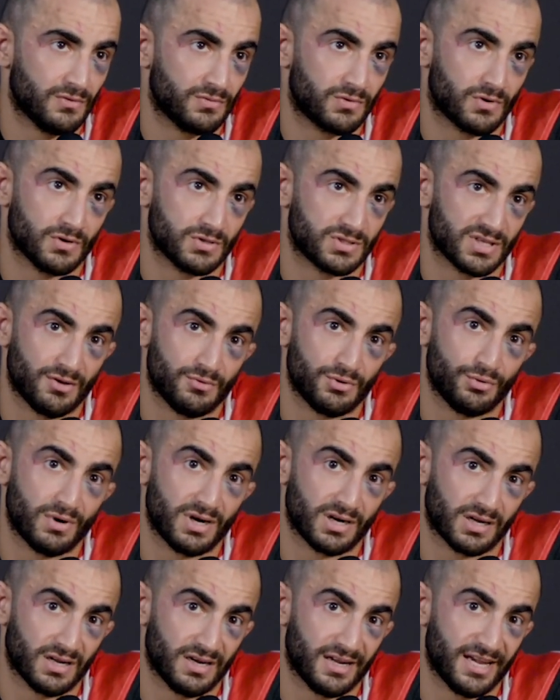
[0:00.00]
Of course,
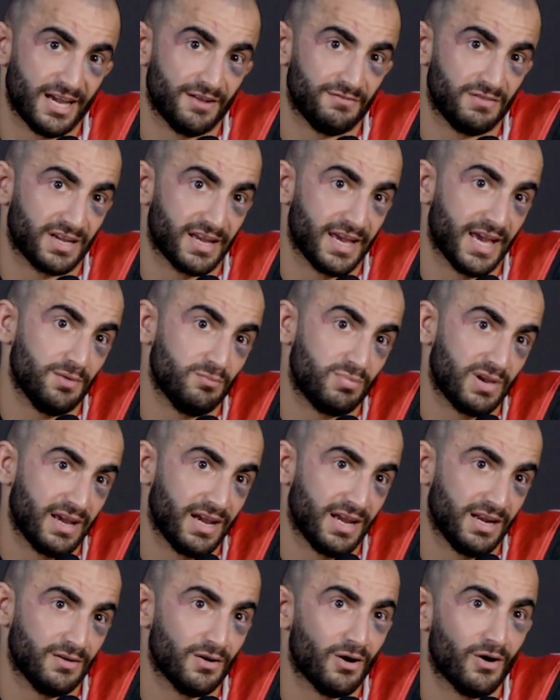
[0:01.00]
everyone gonna have a game
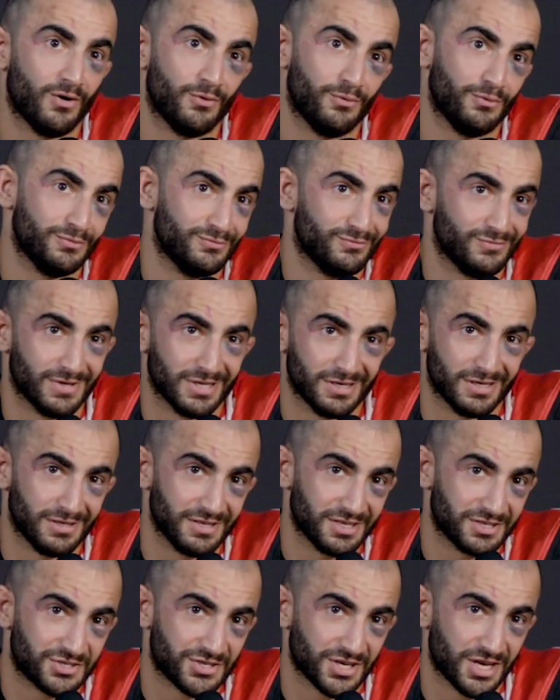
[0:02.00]
plan or
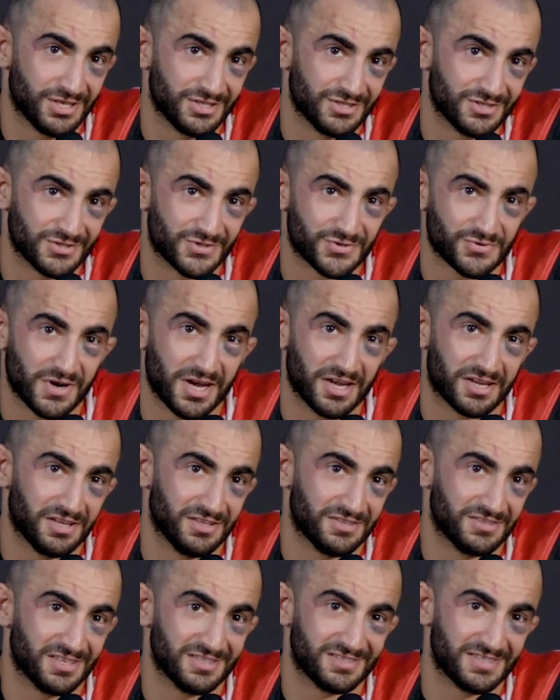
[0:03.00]
little exchange in a
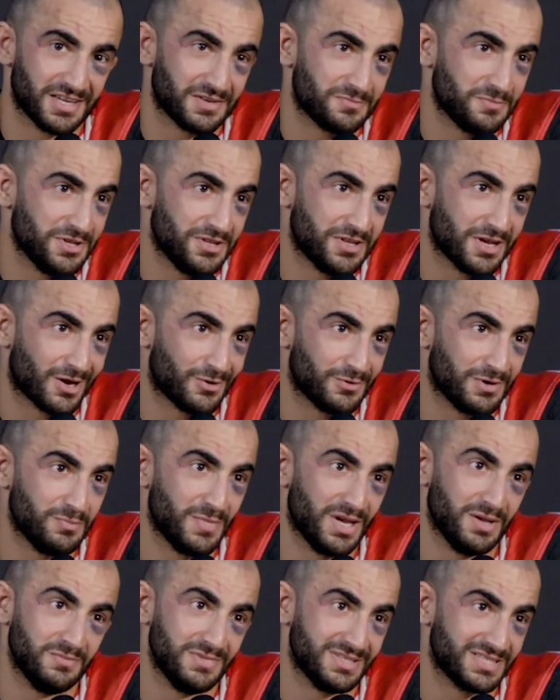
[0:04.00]
striking, then take me down
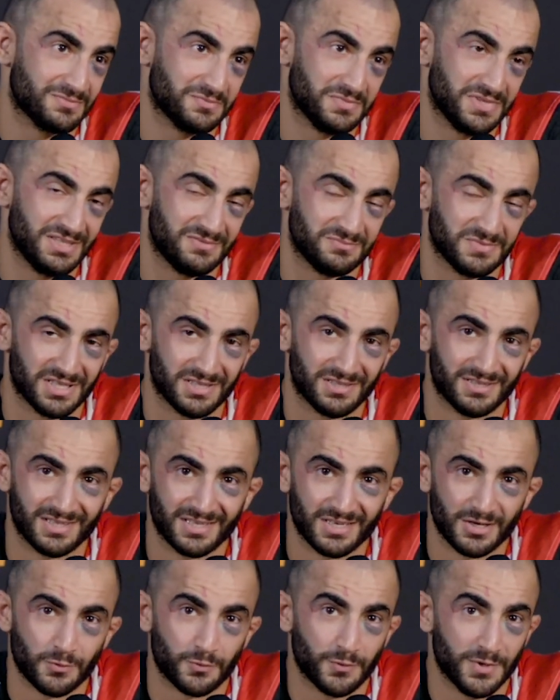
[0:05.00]
and maybe submit me,
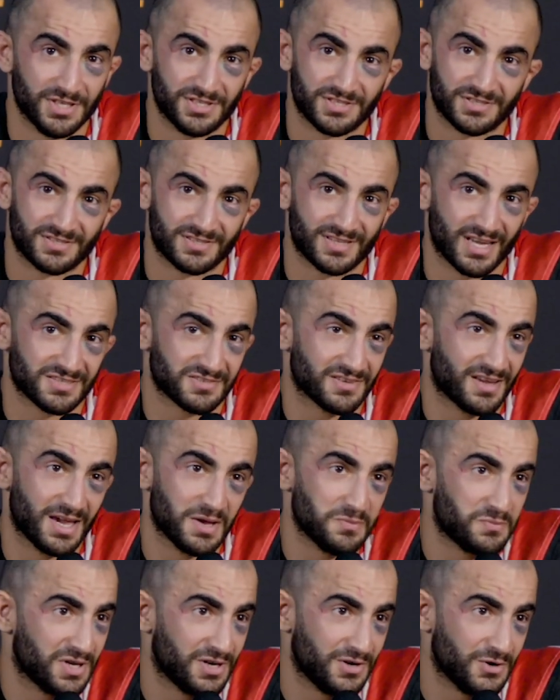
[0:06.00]
which doesn't
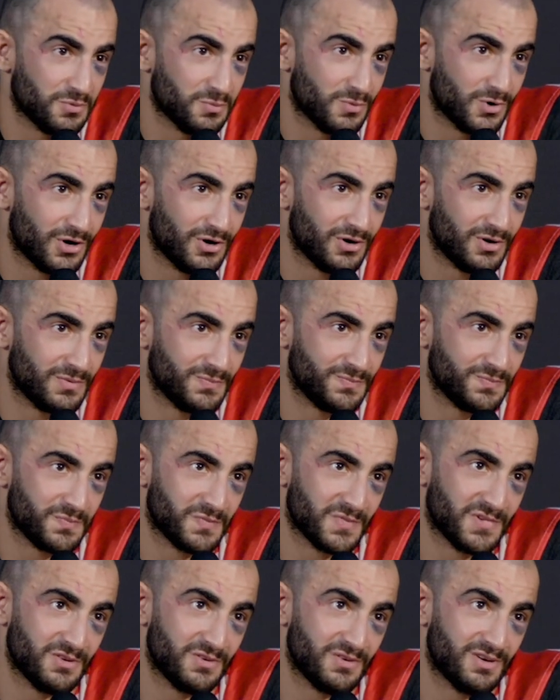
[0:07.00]
happen no more.
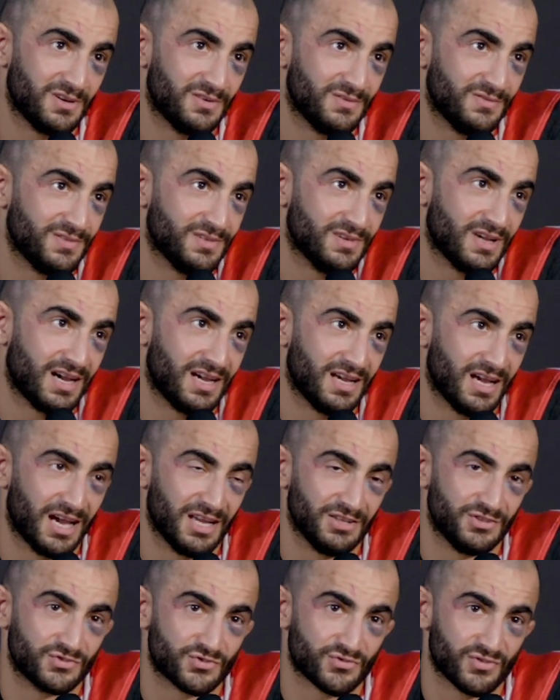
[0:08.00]
You know,
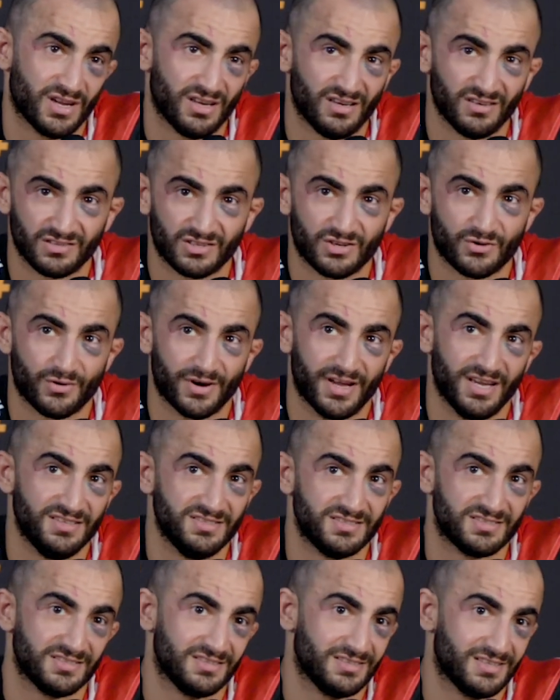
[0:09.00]
I train
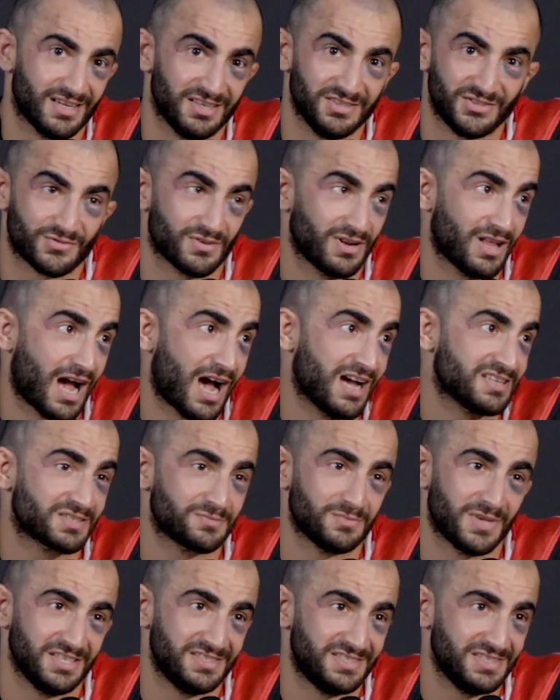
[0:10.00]
crazy. I try to
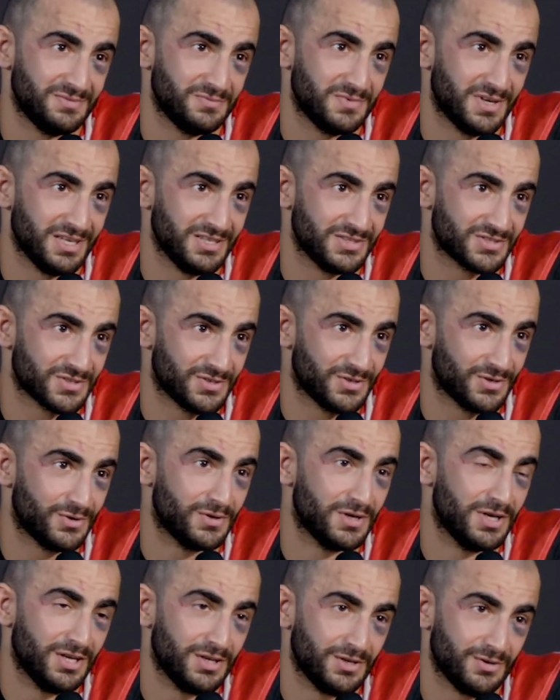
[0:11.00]
ask my teammates, you
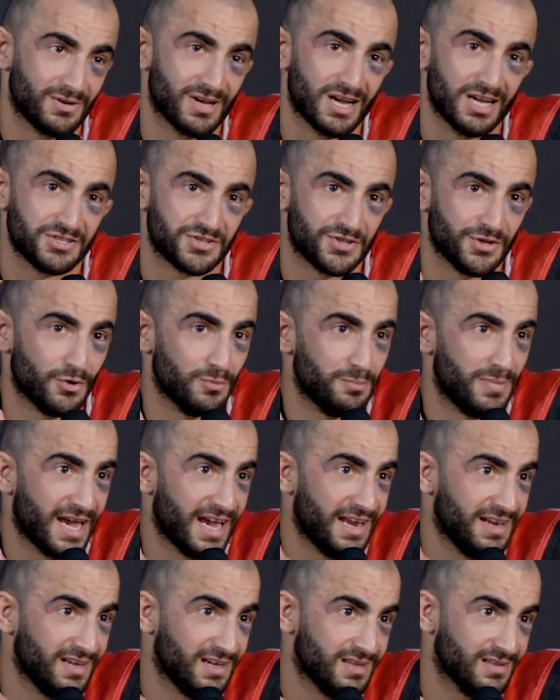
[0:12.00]
know. You guys know
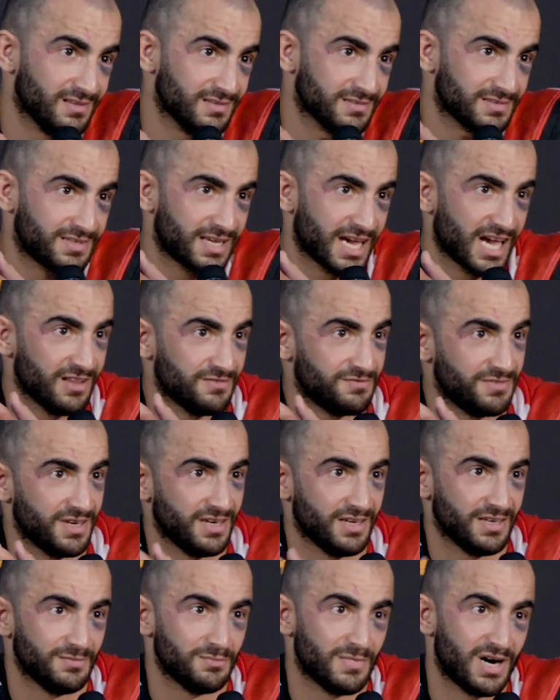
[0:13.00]
Benil,
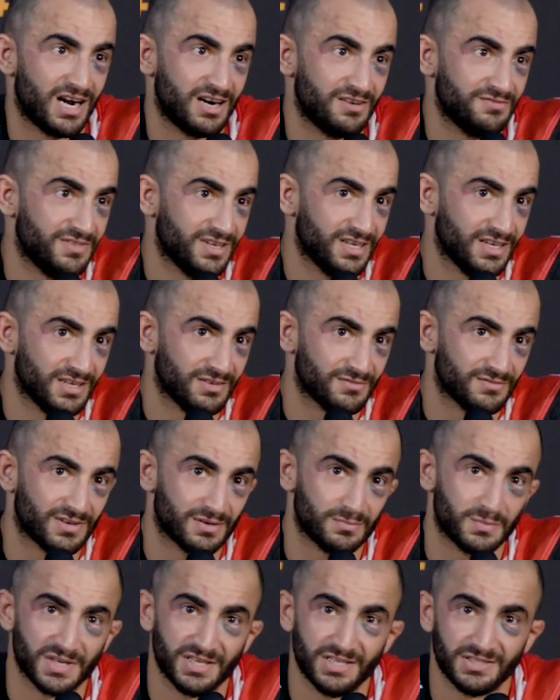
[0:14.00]
Kelvin, Marvin,
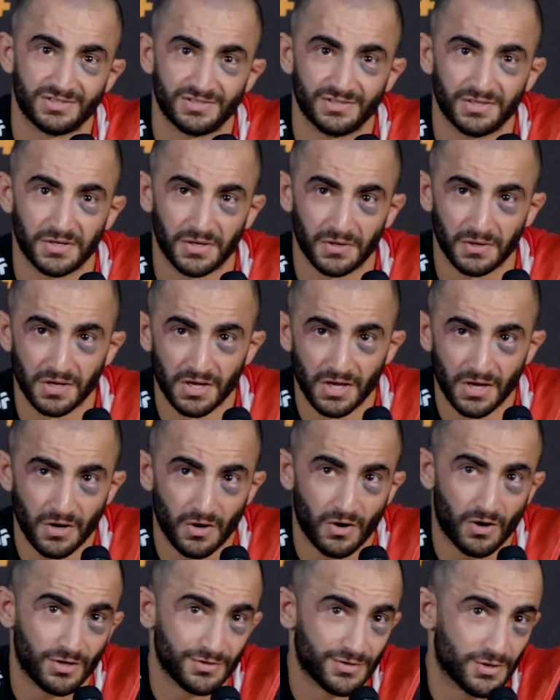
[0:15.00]
Fabricio,
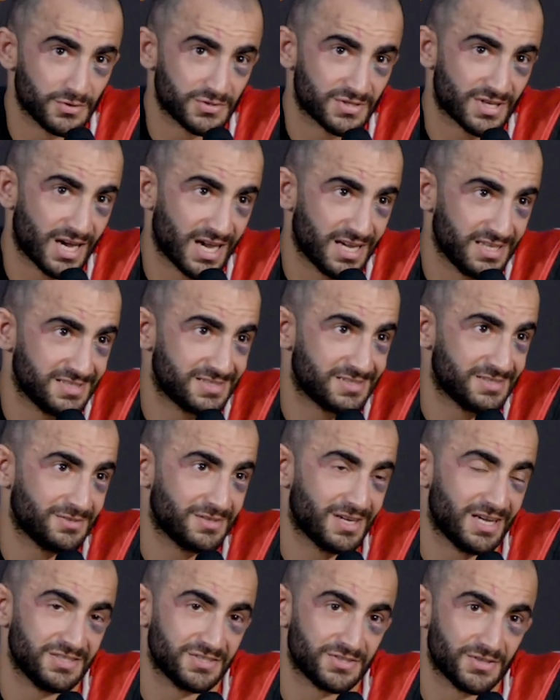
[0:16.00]
all those guys
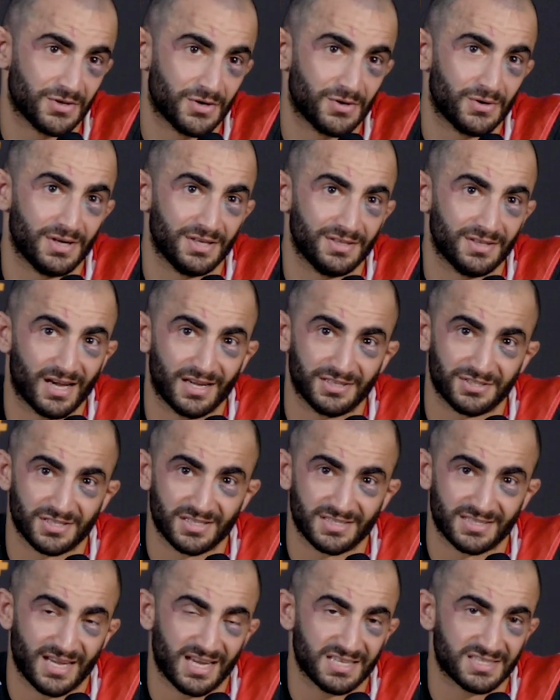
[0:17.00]
you guys know, and I
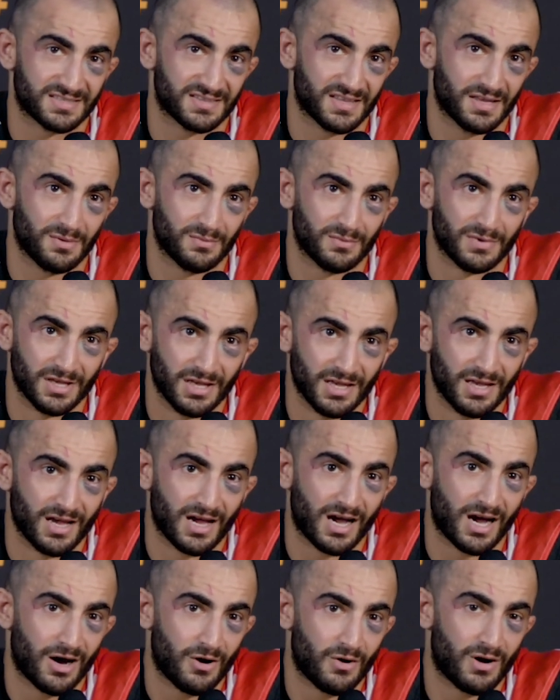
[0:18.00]
just ask them
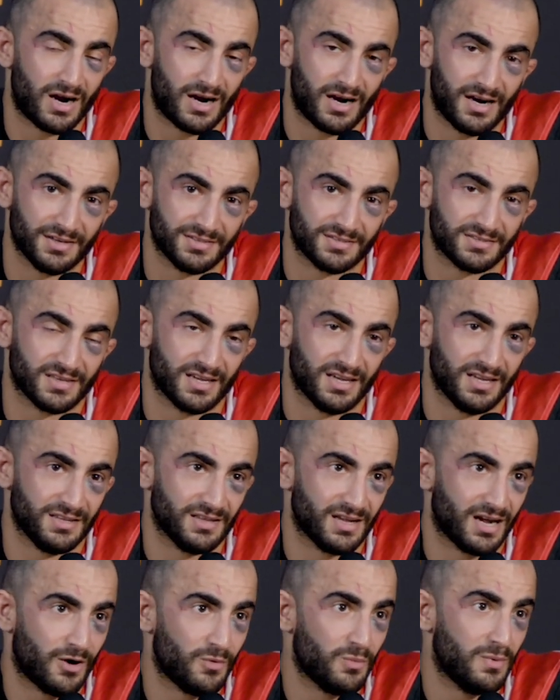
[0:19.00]
how hard
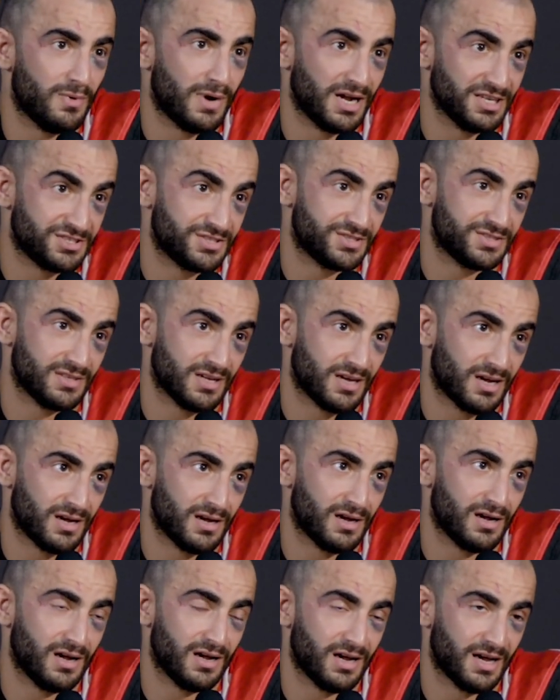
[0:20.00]
and how much
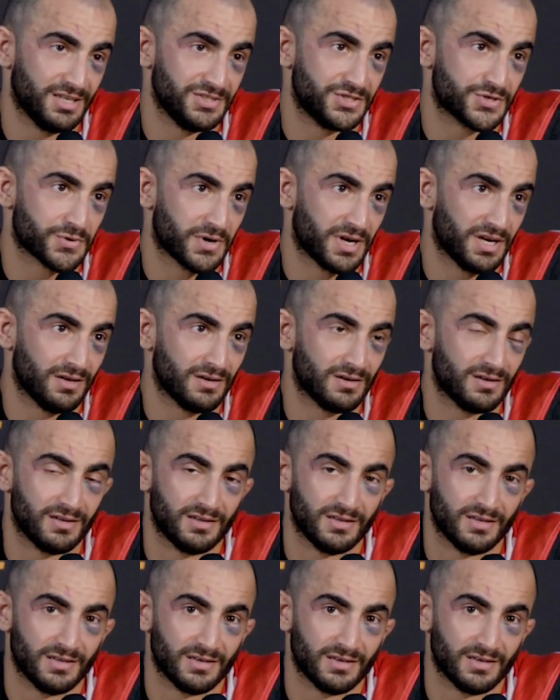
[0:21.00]
I train.